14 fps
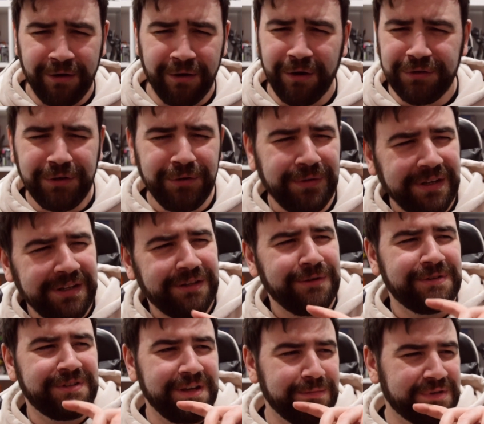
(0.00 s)
R2-D2
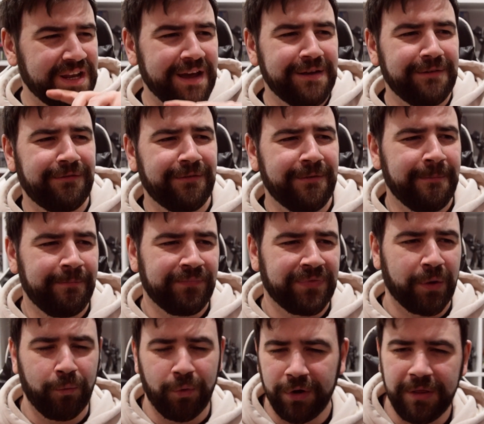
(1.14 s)
seems to have
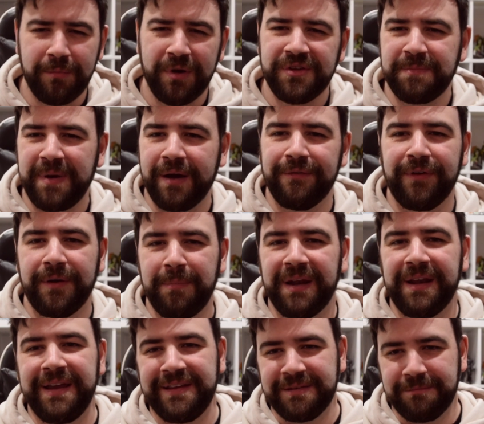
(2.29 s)
one of the most powerful
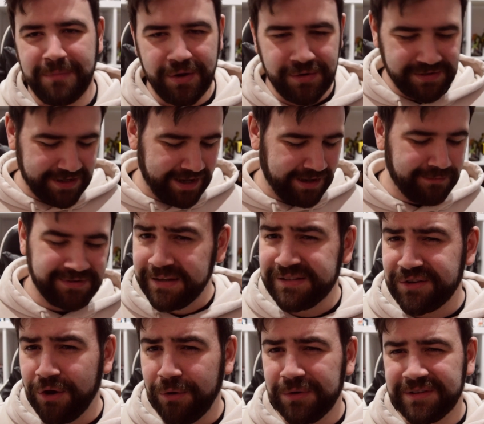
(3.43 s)
abilities in most games. In
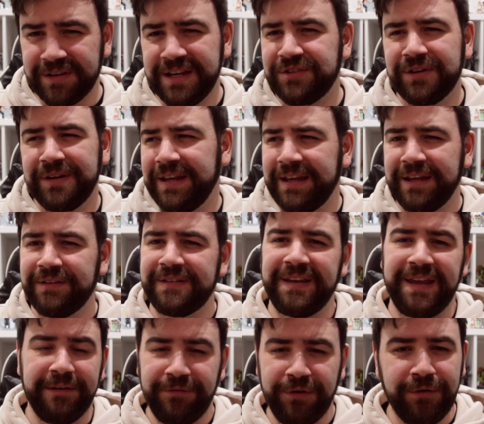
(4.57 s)
Star Wars Legion, he can just
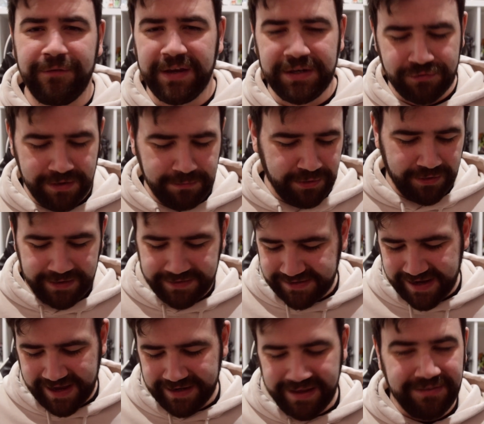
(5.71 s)
give you victory points,
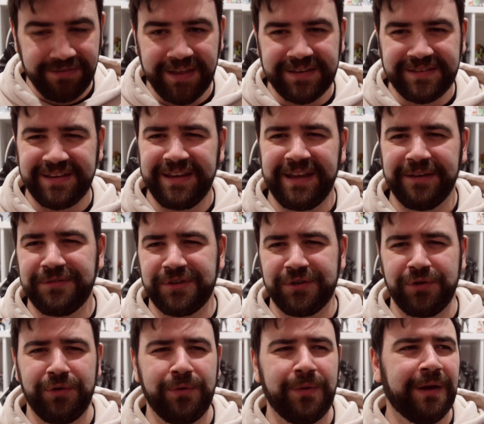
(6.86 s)
and in this he gives
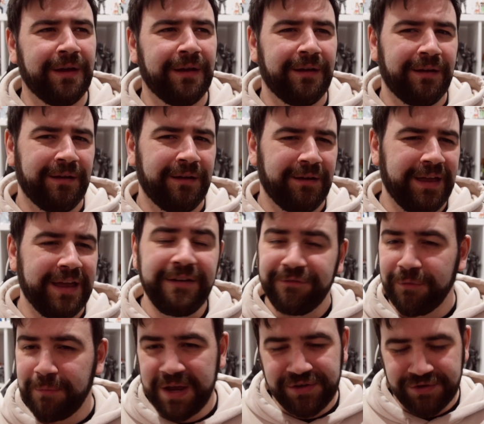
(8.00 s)
you
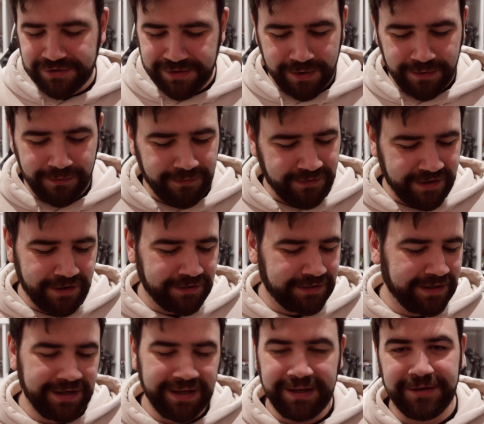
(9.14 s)
information no other card
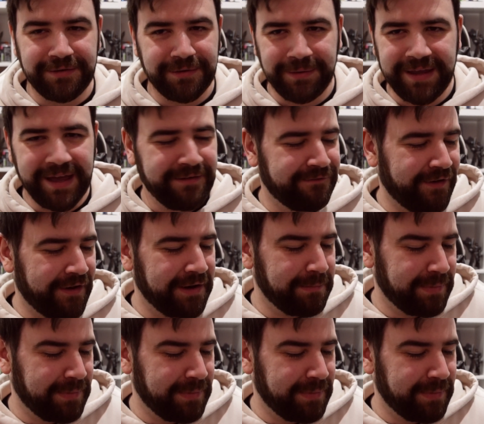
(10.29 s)
can get you. So again, very